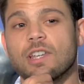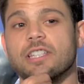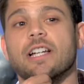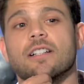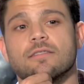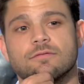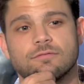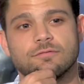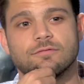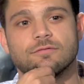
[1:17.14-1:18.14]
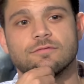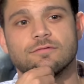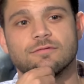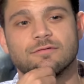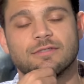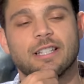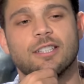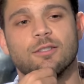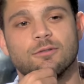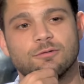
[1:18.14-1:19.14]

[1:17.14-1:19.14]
Yeah. Congratulations on that. Thank you.